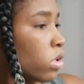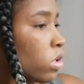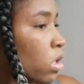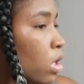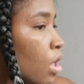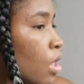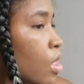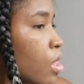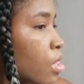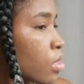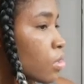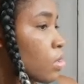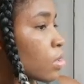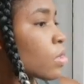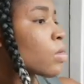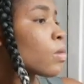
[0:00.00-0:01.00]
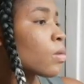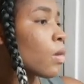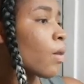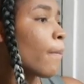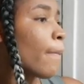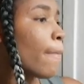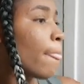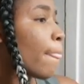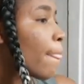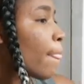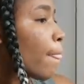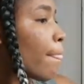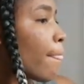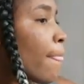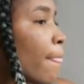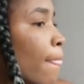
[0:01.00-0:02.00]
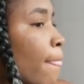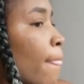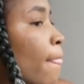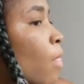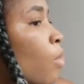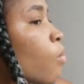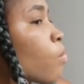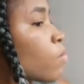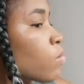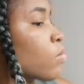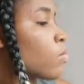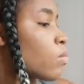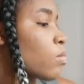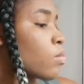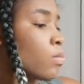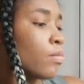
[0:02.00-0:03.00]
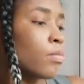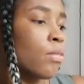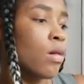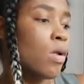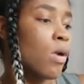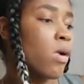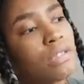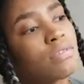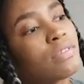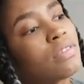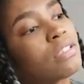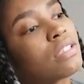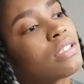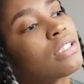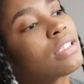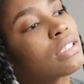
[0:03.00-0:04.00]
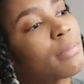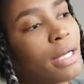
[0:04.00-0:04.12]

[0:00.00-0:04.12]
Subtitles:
And kind of like braiding under. I know people can braid over and under,